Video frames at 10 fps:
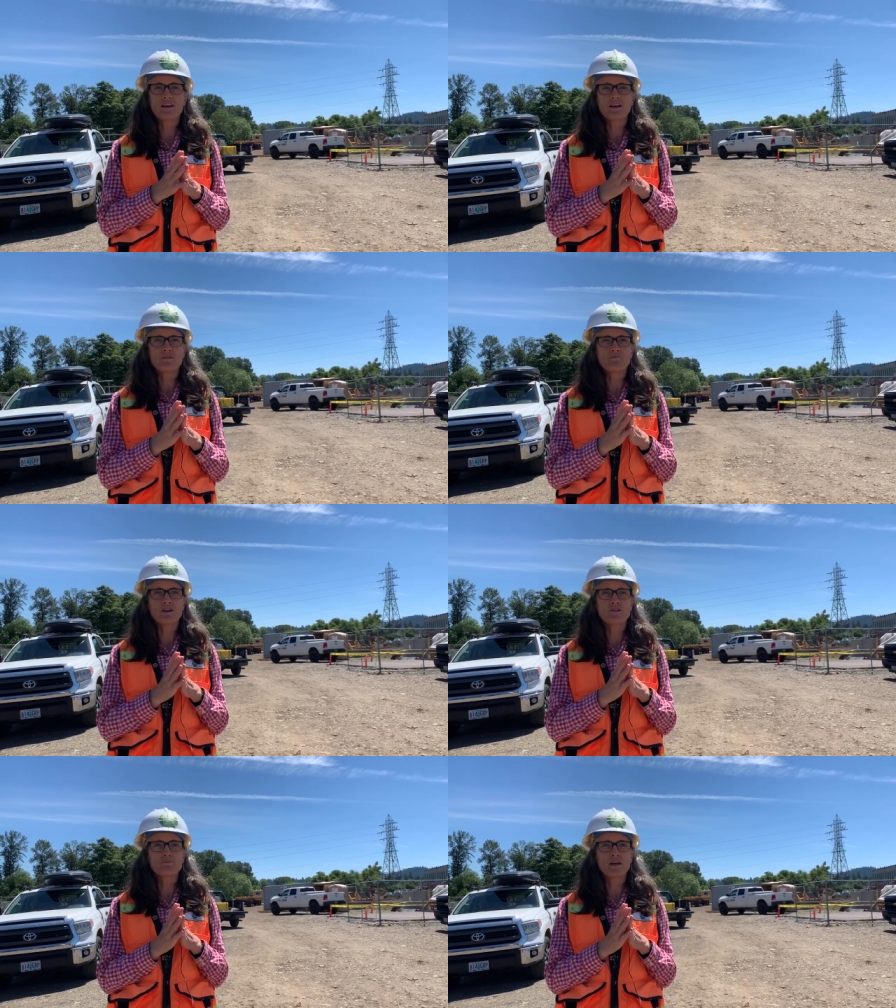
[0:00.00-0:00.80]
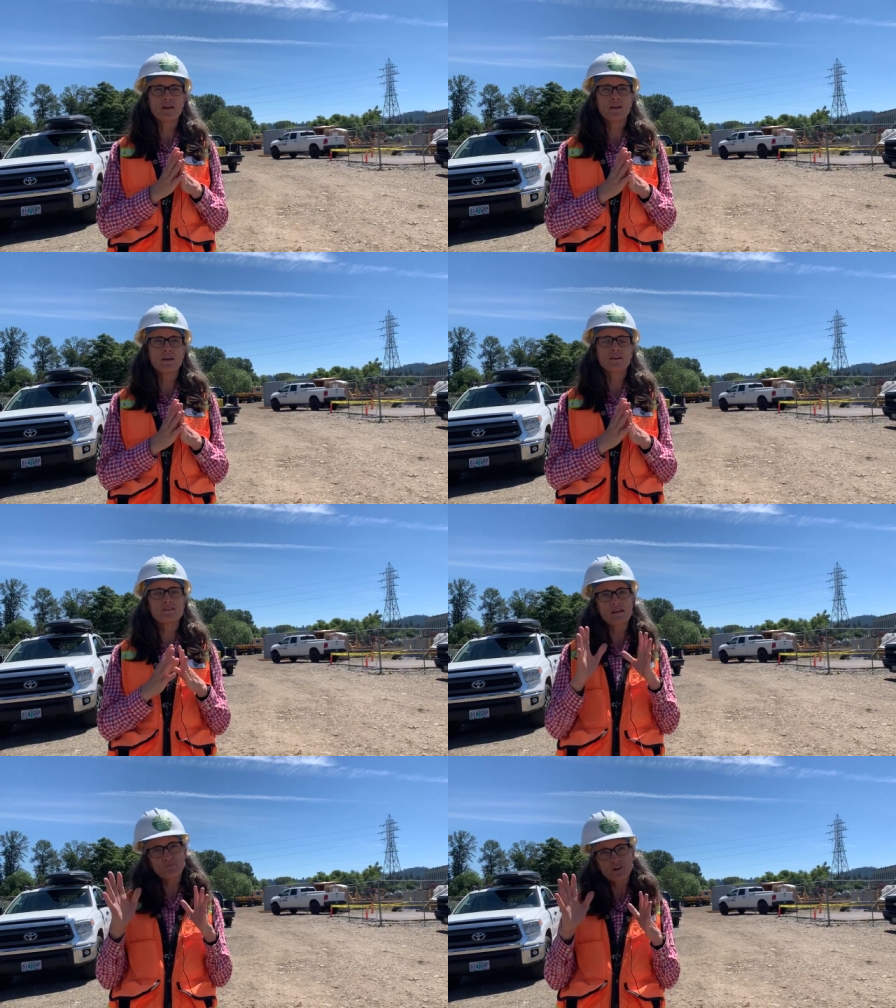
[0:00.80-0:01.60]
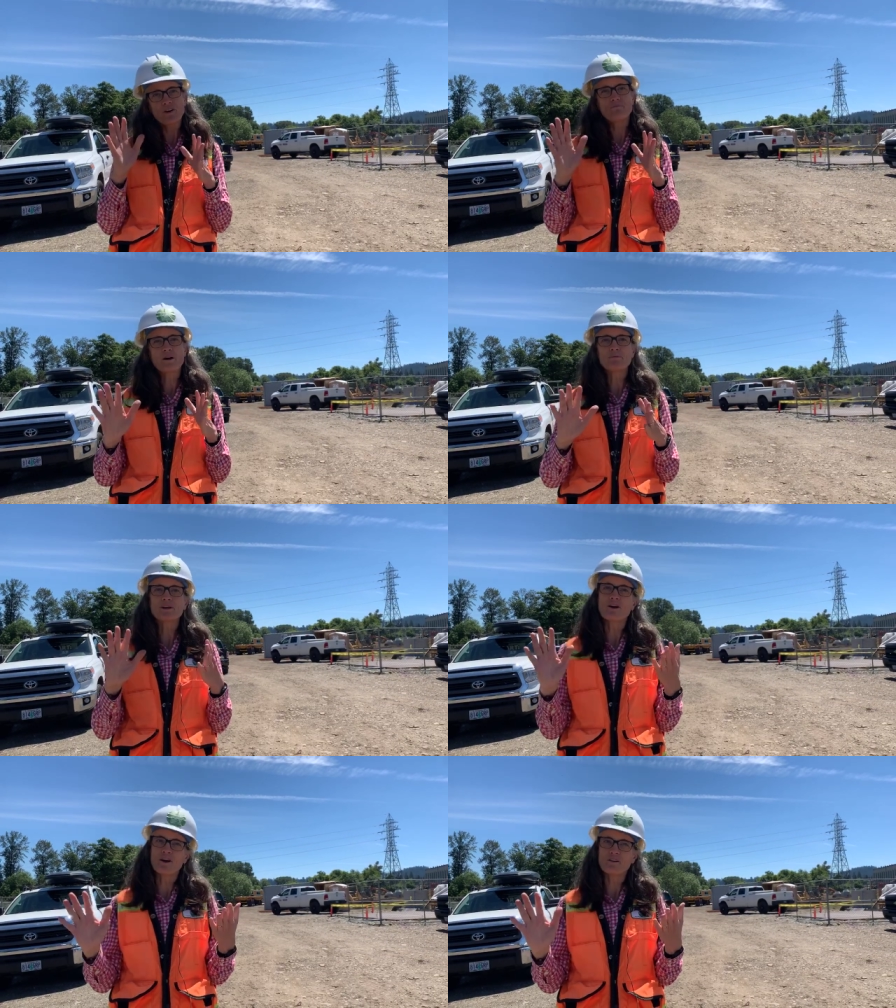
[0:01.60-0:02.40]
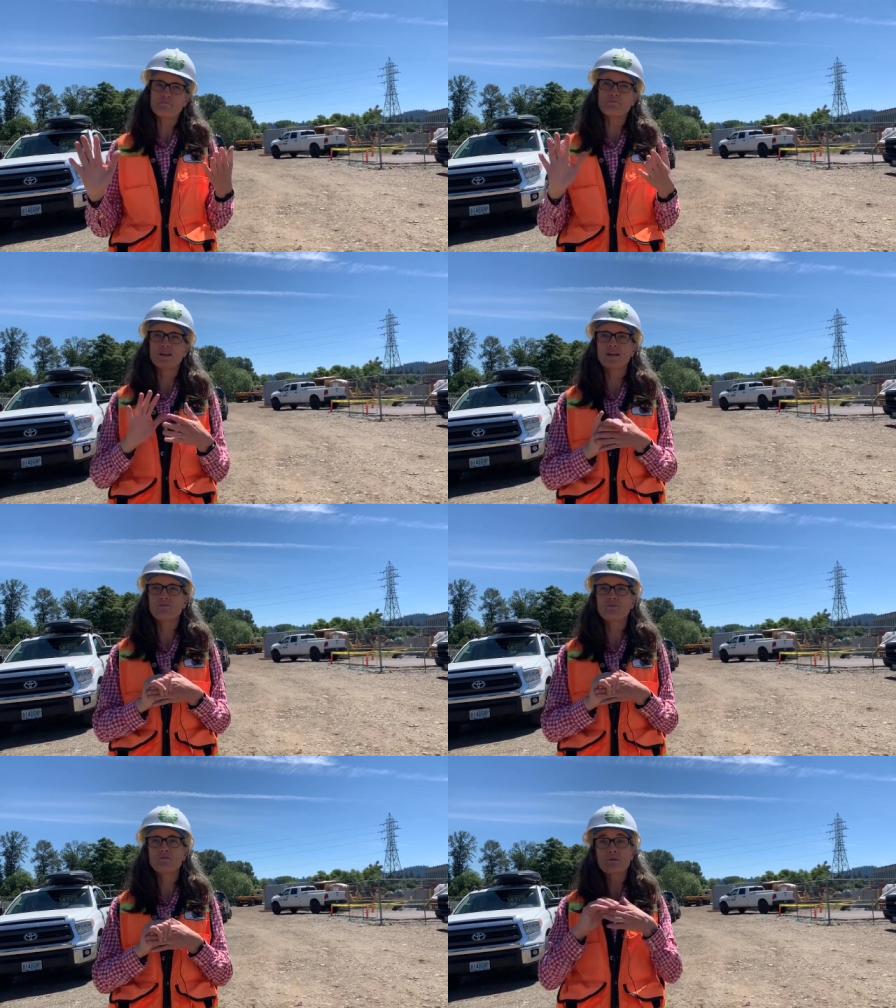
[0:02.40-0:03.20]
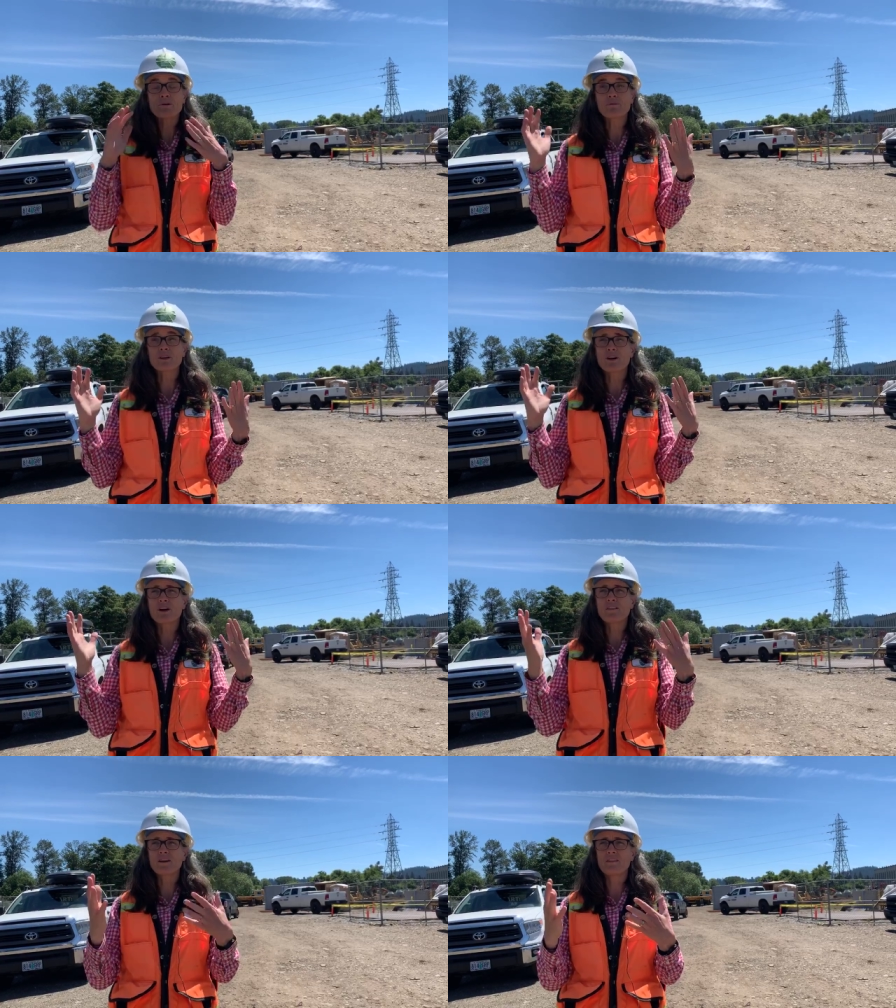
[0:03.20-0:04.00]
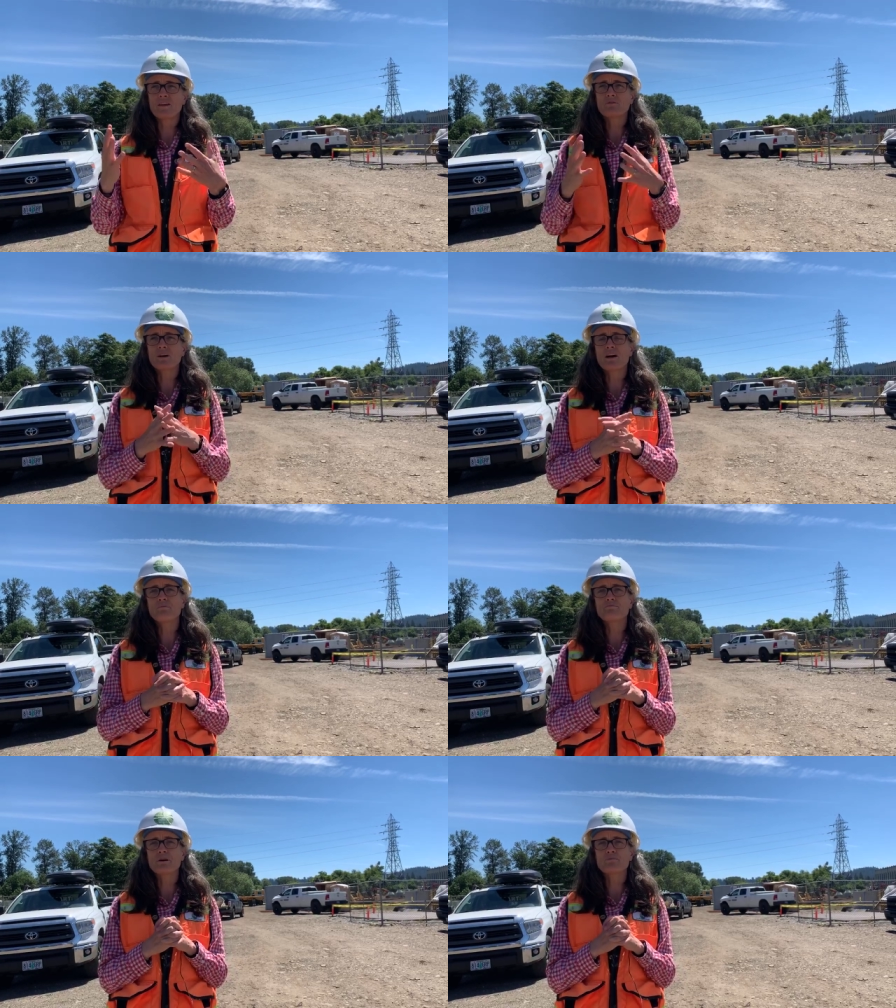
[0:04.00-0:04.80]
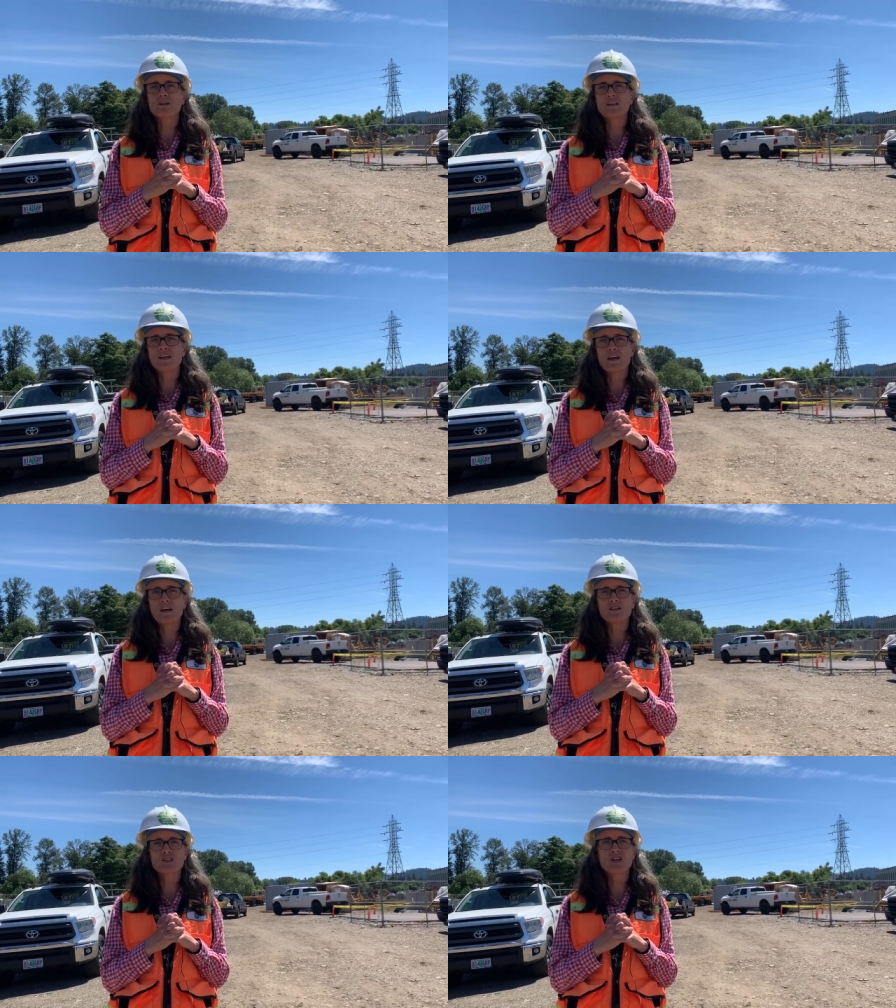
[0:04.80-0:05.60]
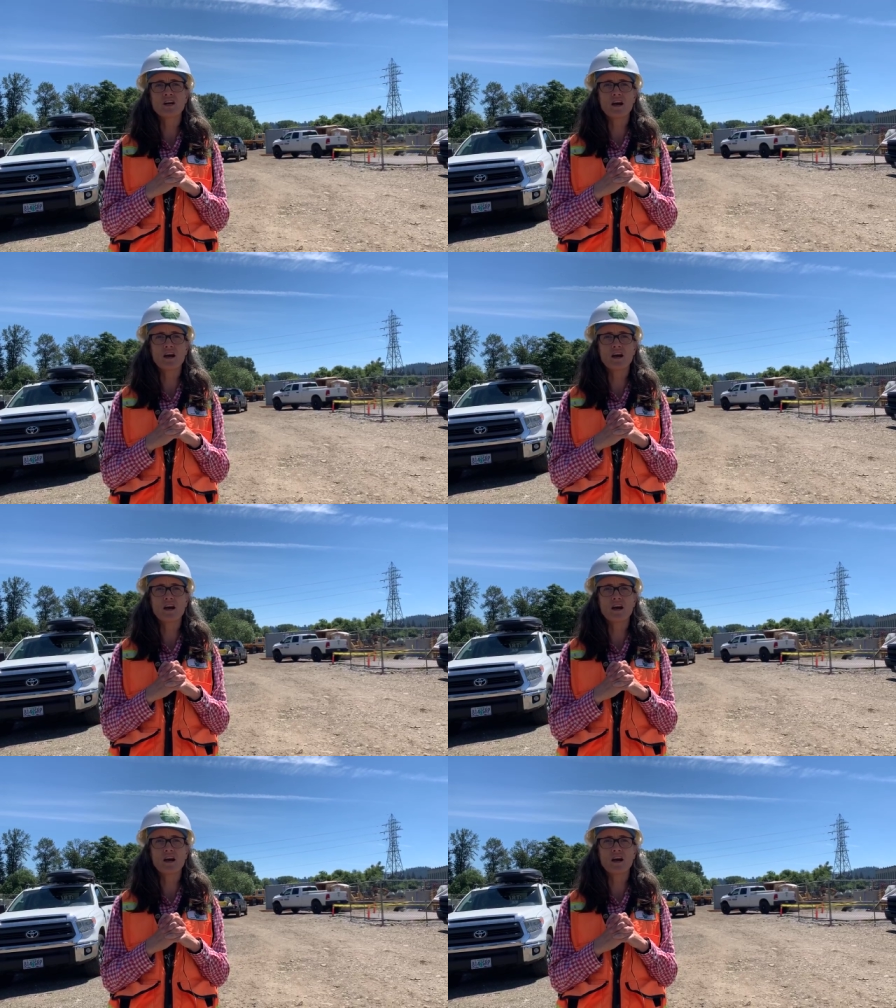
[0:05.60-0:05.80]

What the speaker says: It'll be temporary public art, but it will be public art that I think will help people engage